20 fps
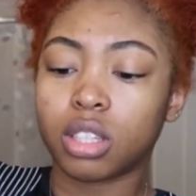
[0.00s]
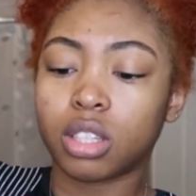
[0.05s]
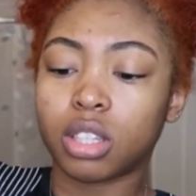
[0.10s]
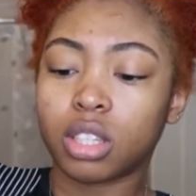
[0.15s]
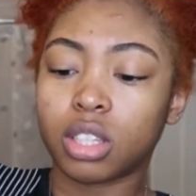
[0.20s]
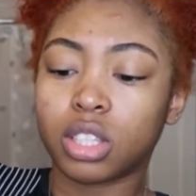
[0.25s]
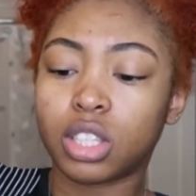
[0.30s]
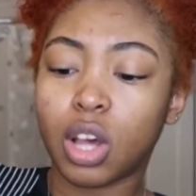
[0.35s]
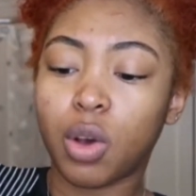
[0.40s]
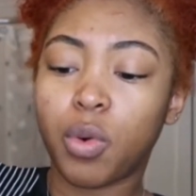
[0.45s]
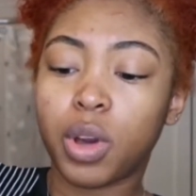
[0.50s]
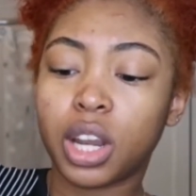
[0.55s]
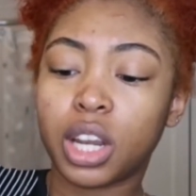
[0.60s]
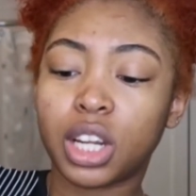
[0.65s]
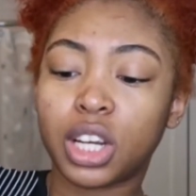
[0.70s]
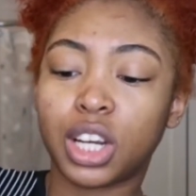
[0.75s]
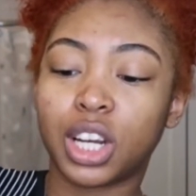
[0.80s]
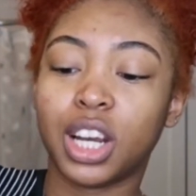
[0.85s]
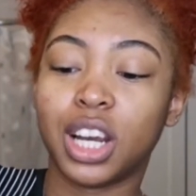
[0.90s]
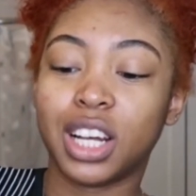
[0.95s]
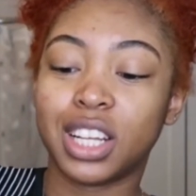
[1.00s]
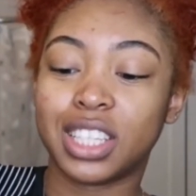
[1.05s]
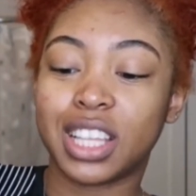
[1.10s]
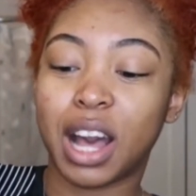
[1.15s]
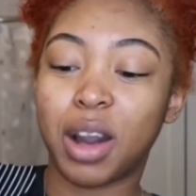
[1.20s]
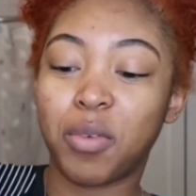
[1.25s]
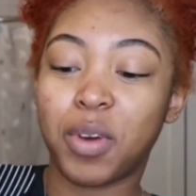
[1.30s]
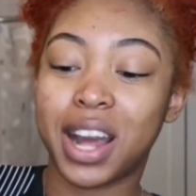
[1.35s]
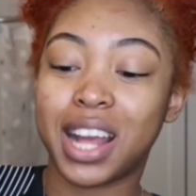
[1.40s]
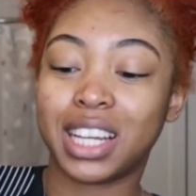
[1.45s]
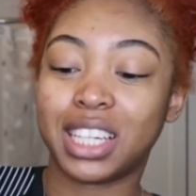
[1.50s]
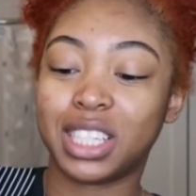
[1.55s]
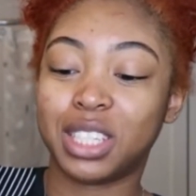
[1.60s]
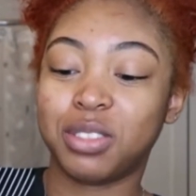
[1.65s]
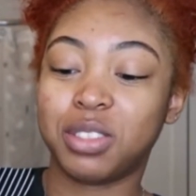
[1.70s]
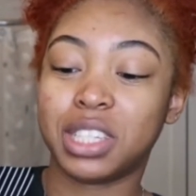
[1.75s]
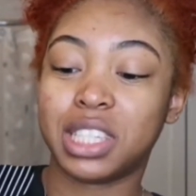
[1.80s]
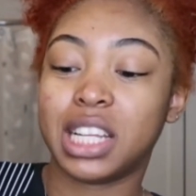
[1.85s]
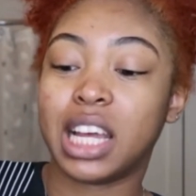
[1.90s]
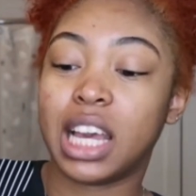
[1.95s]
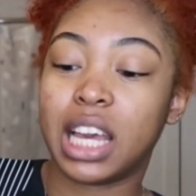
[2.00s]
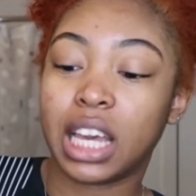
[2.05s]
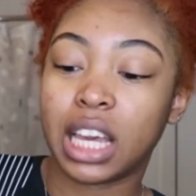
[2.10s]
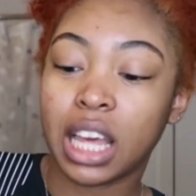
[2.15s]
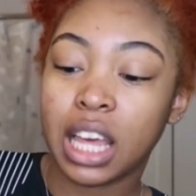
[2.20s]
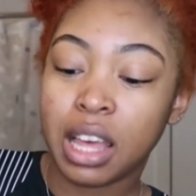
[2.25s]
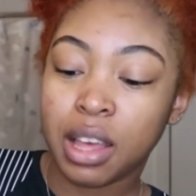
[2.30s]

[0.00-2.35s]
So one of the girls I watched, she was like,